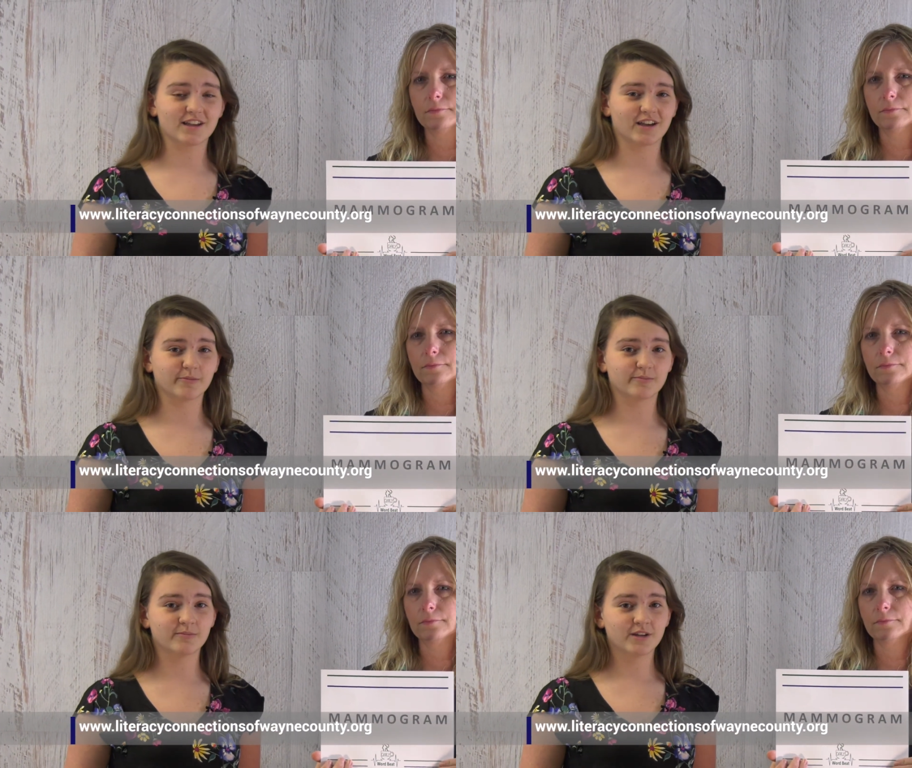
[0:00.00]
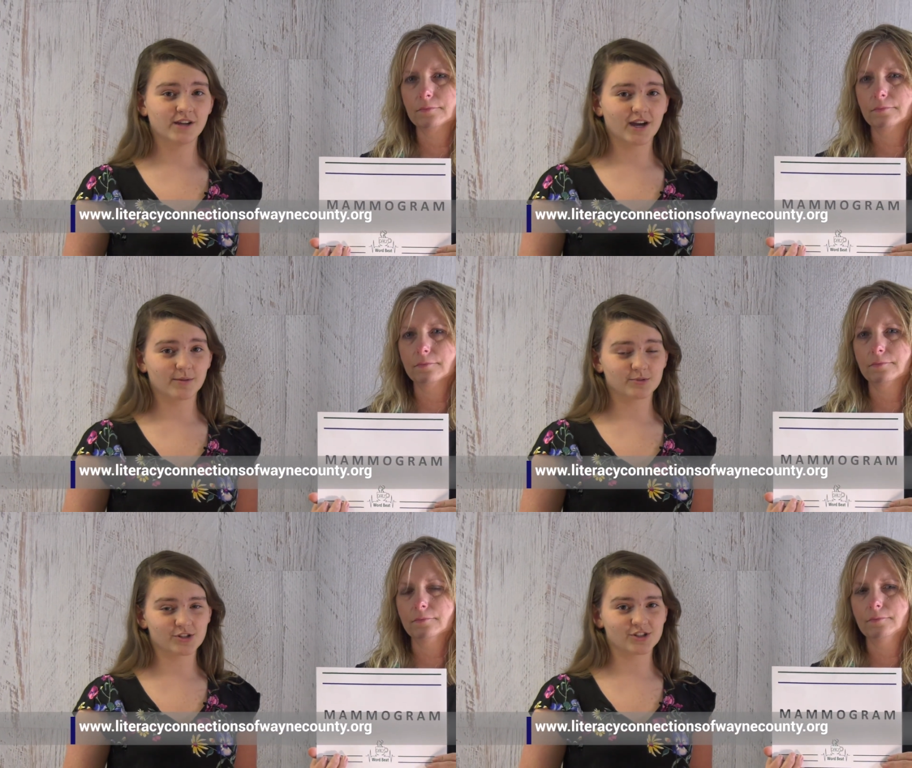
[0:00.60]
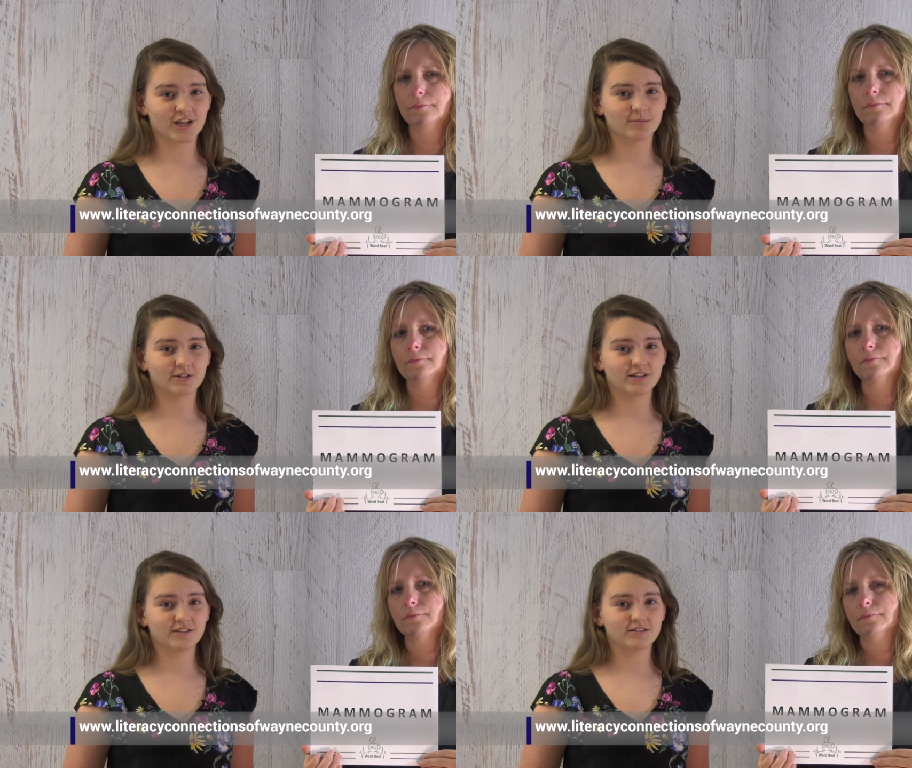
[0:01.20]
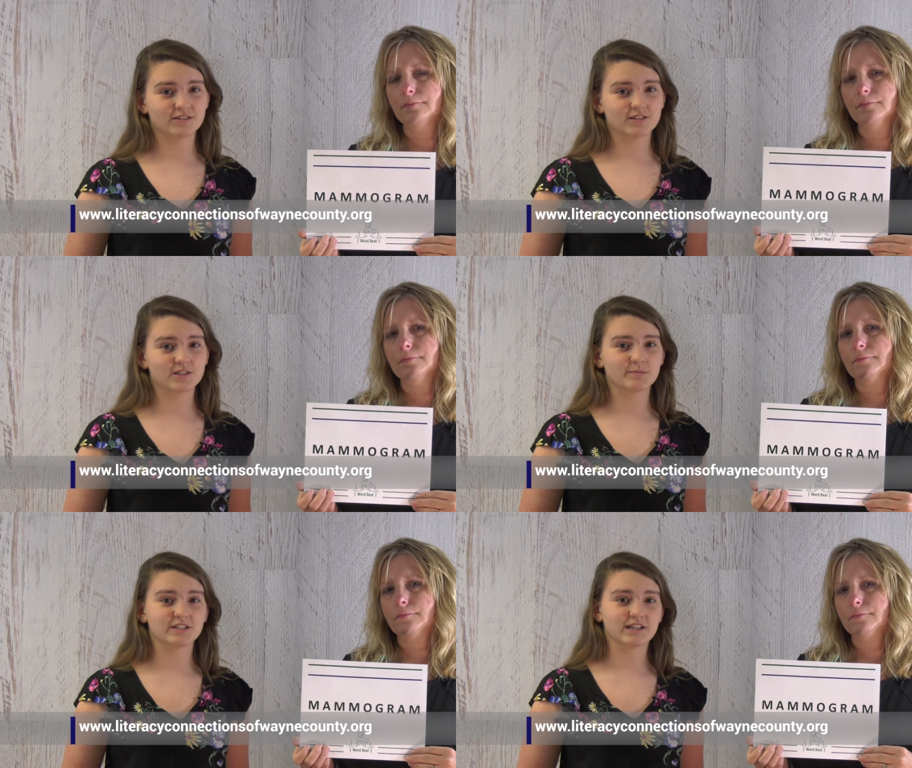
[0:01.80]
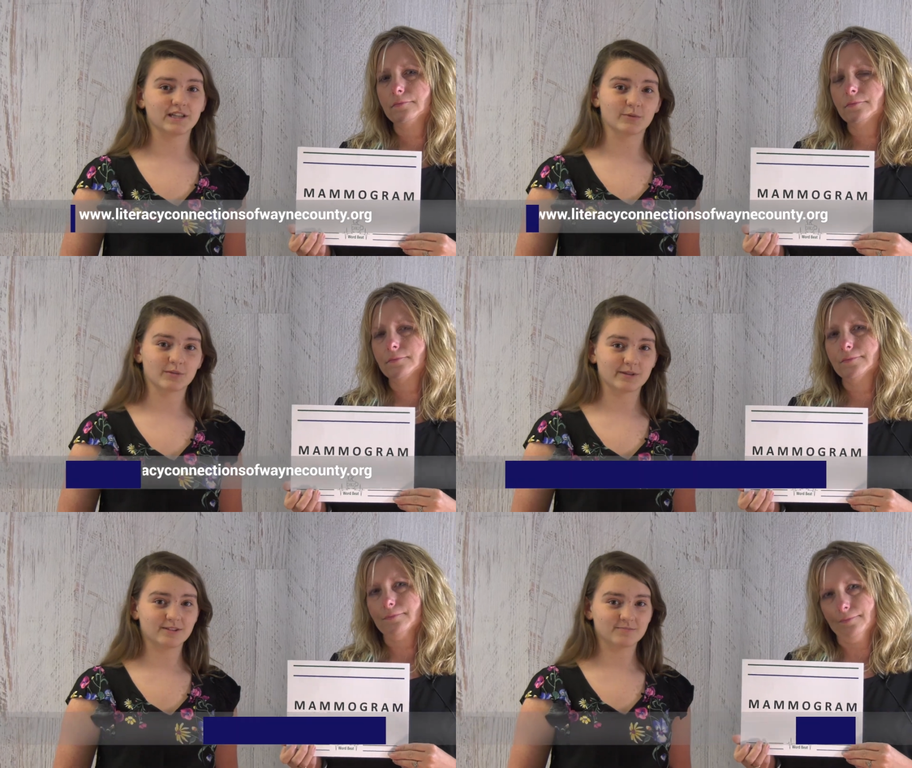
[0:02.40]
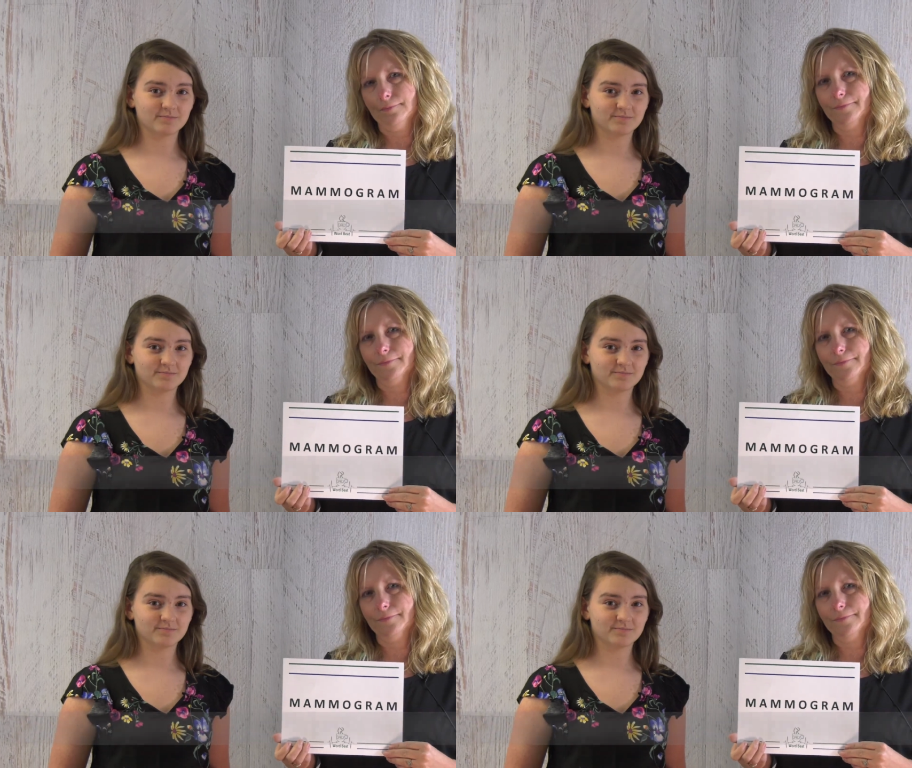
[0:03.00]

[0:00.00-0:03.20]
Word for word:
Speaker 1: a.m. I'm Patricia Amory. This has been Daily Word Beat.